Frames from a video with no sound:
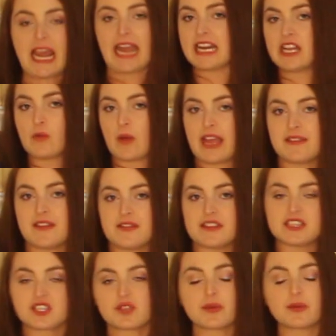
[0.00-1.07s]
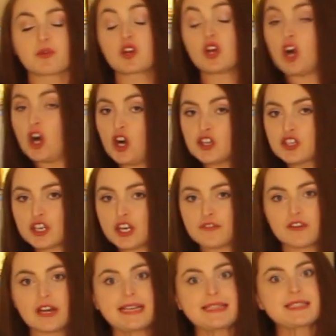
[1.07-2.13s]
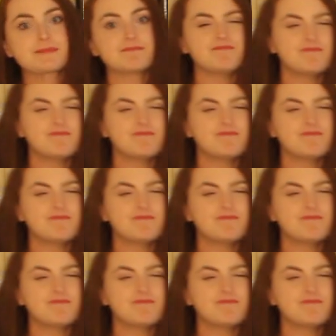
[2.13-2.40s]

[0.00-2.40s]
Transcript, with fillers: any way that these three were all girlfriends,